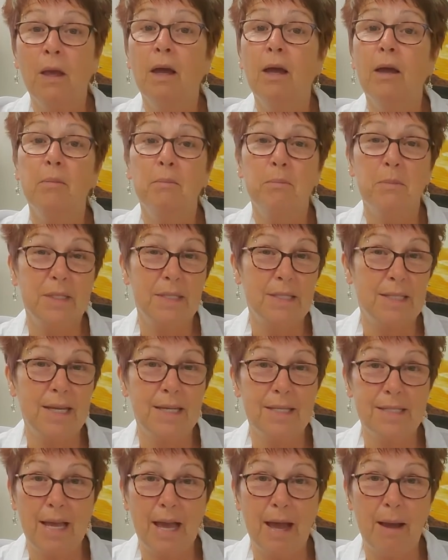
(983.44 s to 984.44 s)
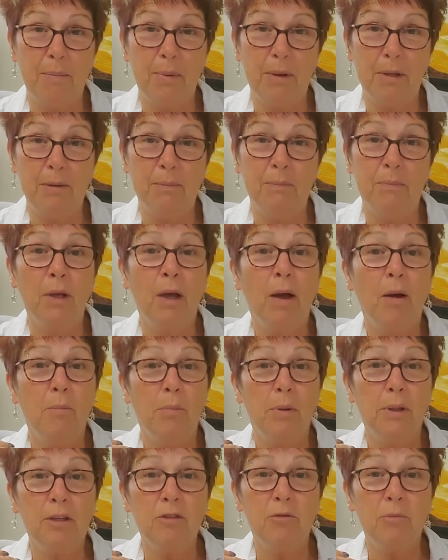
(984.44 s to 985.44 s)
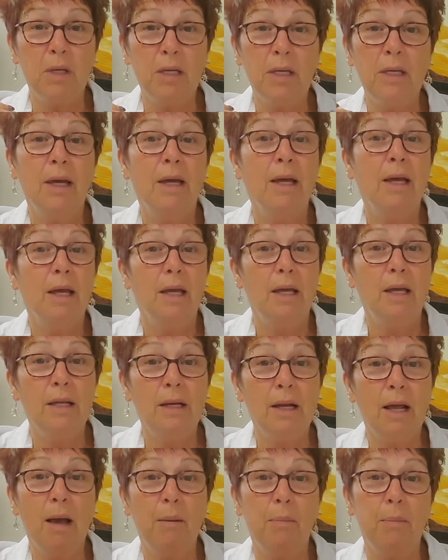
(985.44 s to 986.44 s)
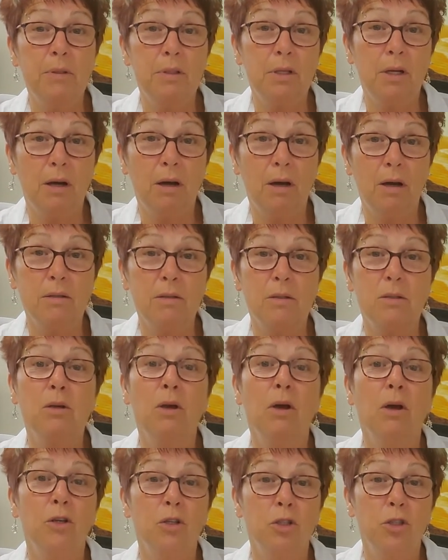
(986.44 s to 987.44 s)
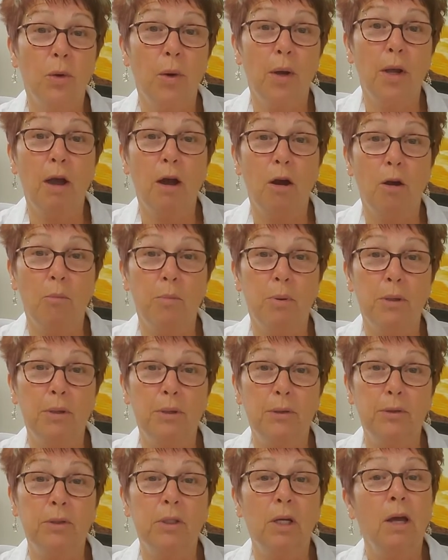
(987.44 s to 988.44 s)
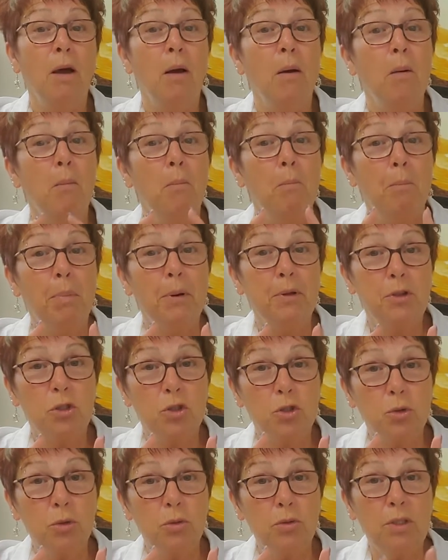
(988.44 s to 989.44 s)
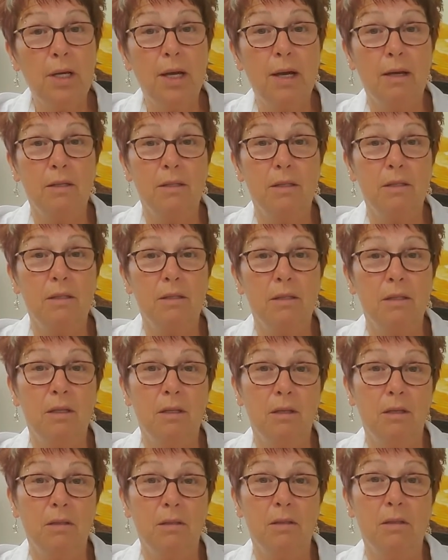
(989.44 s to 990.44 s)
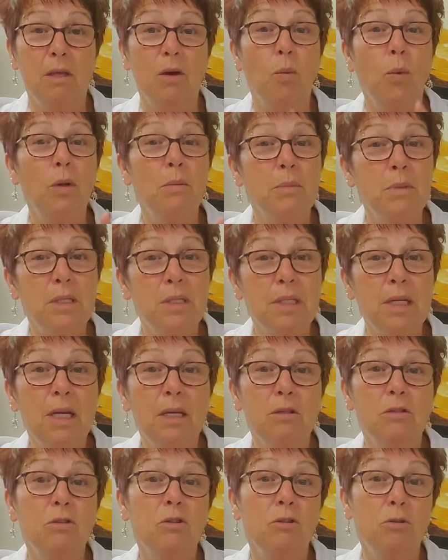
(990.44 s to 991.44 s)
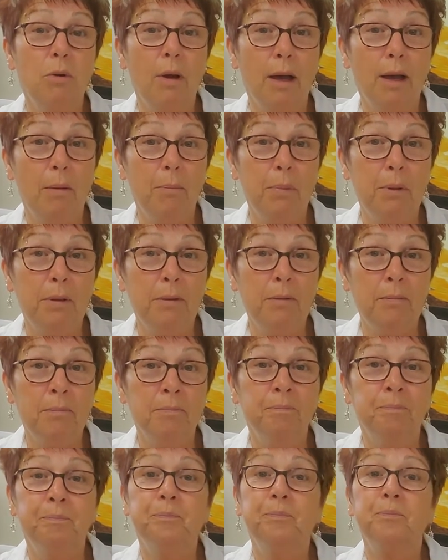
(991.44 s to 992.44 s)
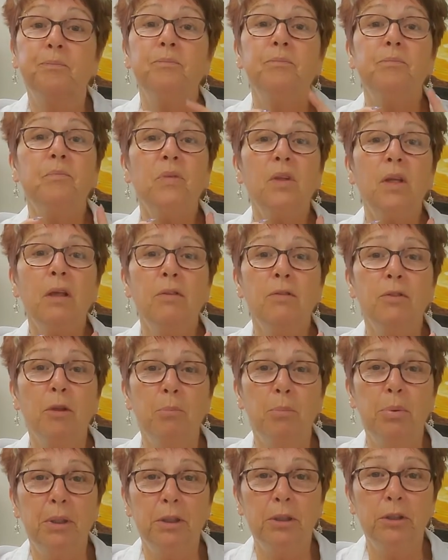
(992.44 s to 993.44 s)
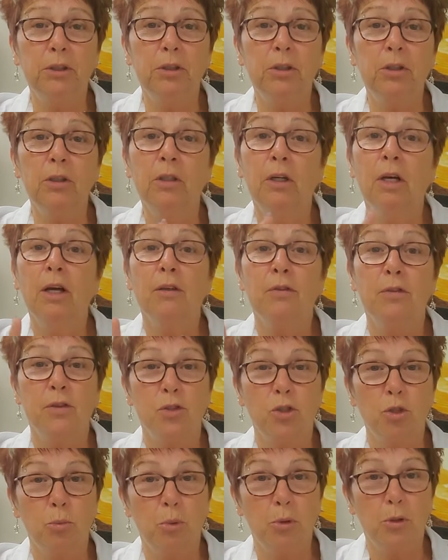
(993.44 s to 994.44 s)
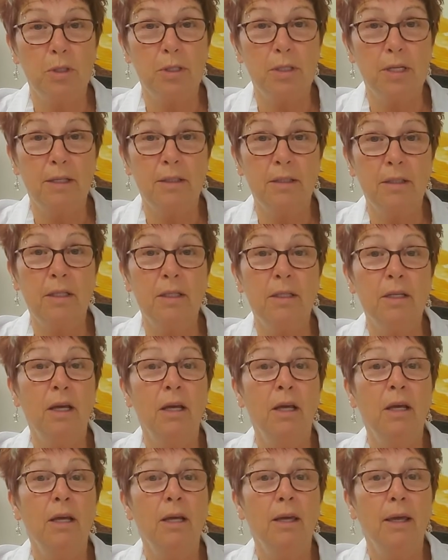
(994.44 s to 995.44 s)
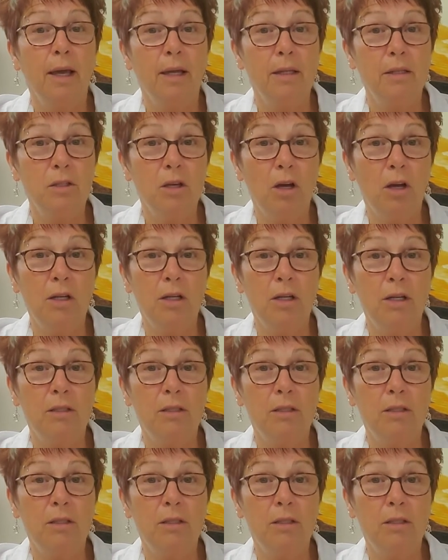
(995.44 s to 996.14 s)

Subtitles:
mistakes happen. Believe me, it happened to us during our build. But the true test is that when mistakes do happen, the builder, the superintendent, gets on it,